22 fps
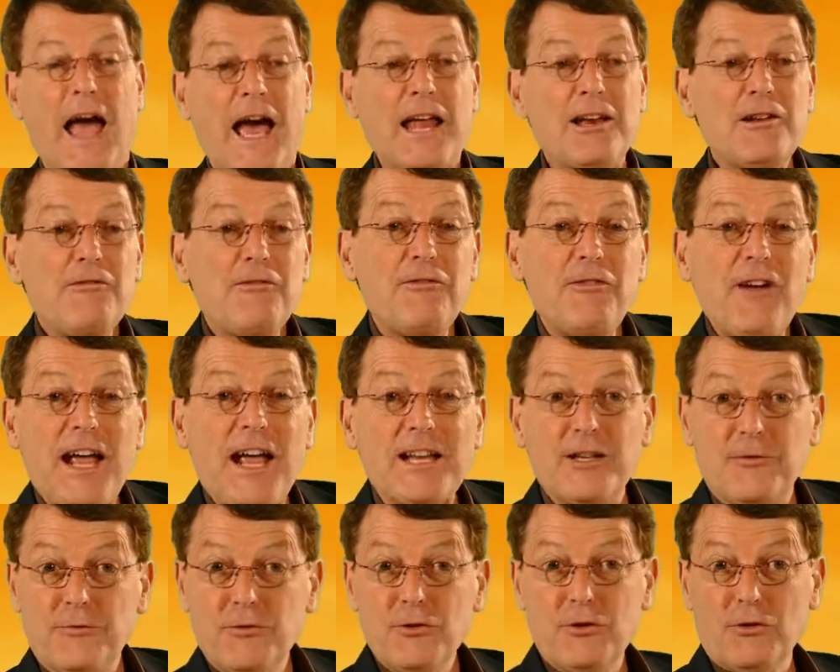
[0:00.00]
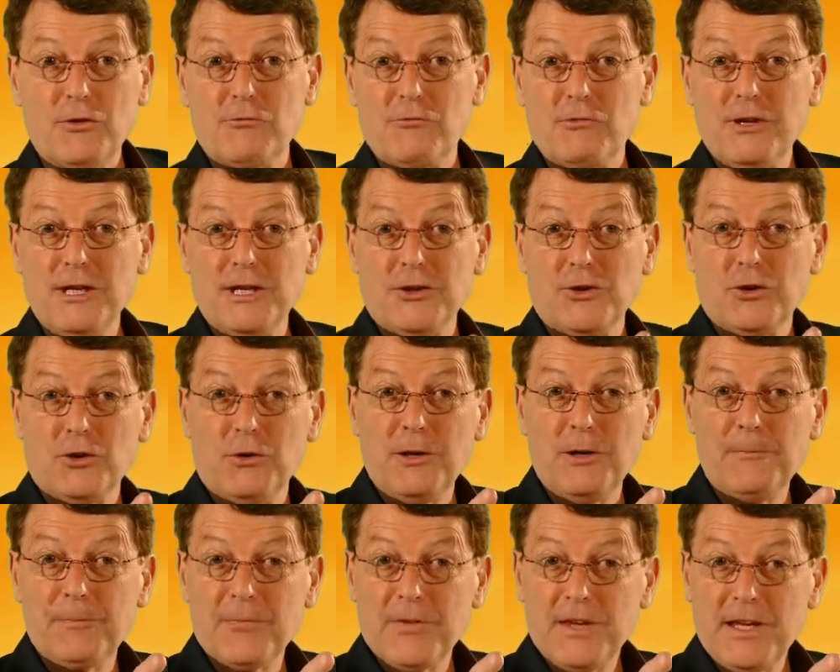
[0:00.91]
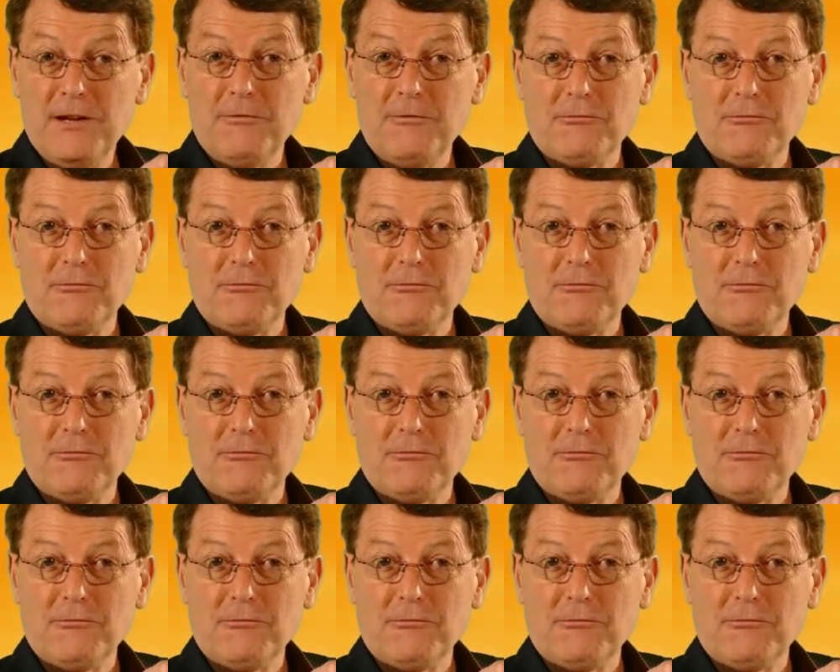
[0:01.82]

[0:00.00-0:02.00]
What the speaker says: And in fact, if you can really do it,